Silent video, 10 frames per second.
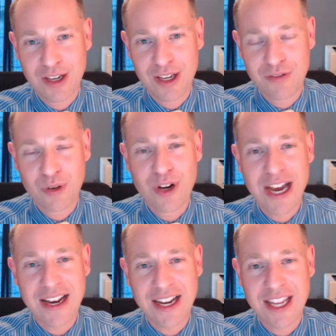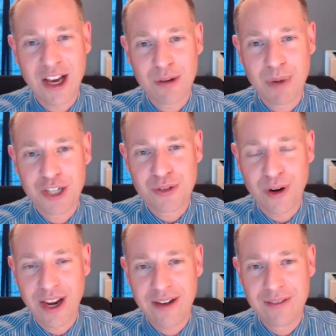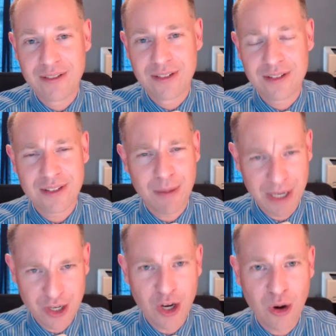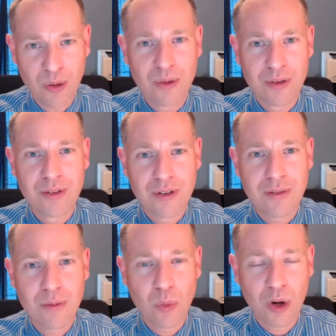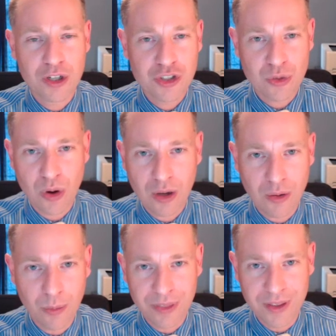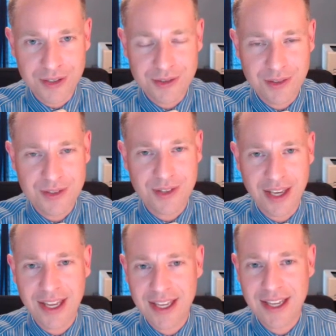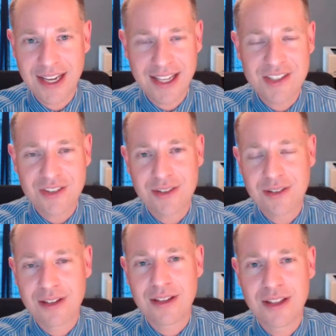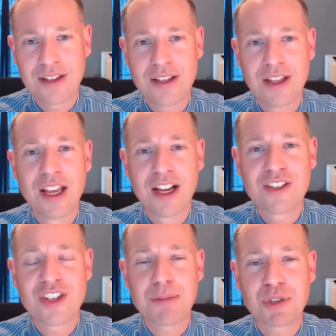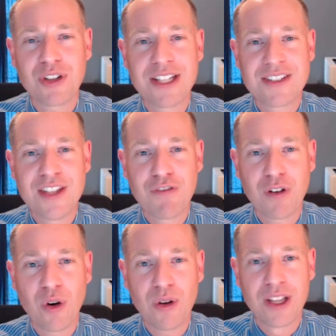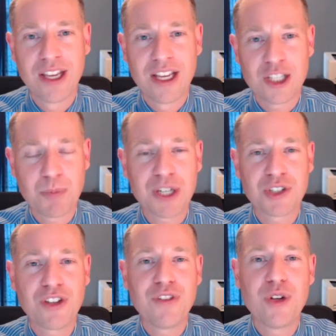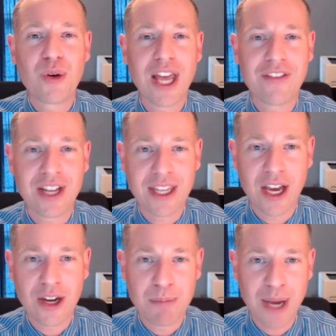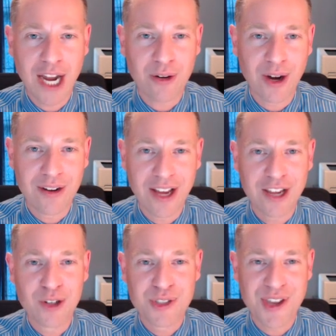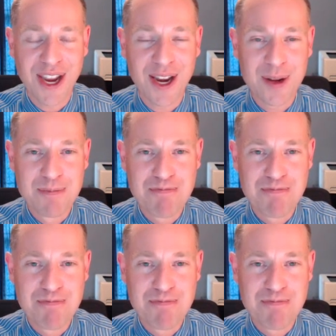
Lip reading: If you're not an accountant by trade, let me know where you're struggling with this, because it is, conceptually, it's difficult, especially if you don't have an accounting background. I understand.